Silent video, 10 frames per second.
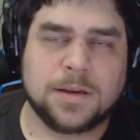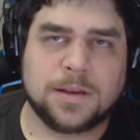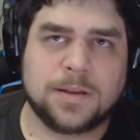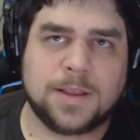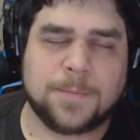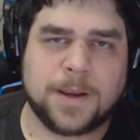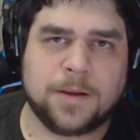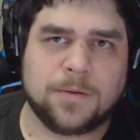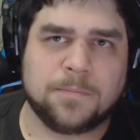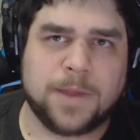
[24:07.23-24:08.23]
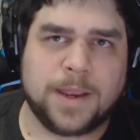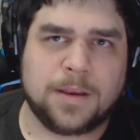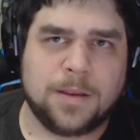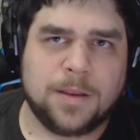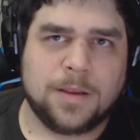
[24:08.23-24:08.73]
that my
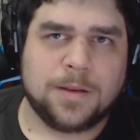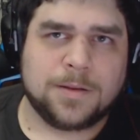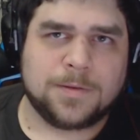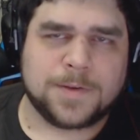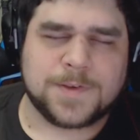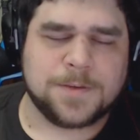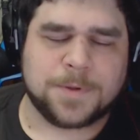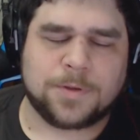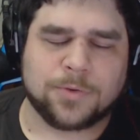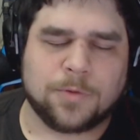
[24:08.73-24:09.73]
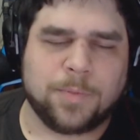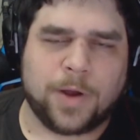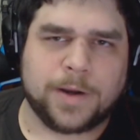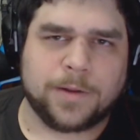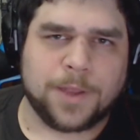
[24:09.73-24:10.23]
stupid dual
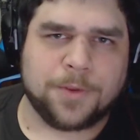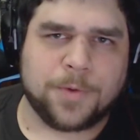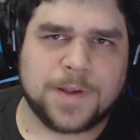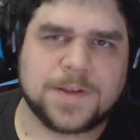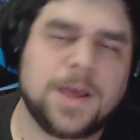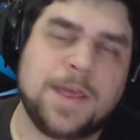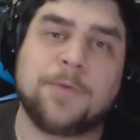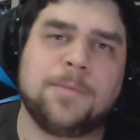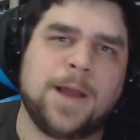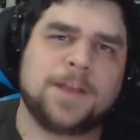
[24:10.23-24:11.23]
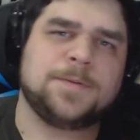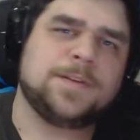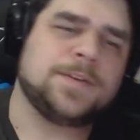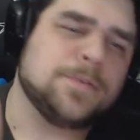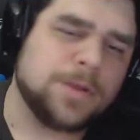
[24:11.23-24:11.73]
bonded leather was. Oh, that reminds me
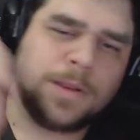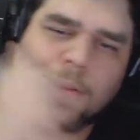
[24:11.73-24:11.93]
too.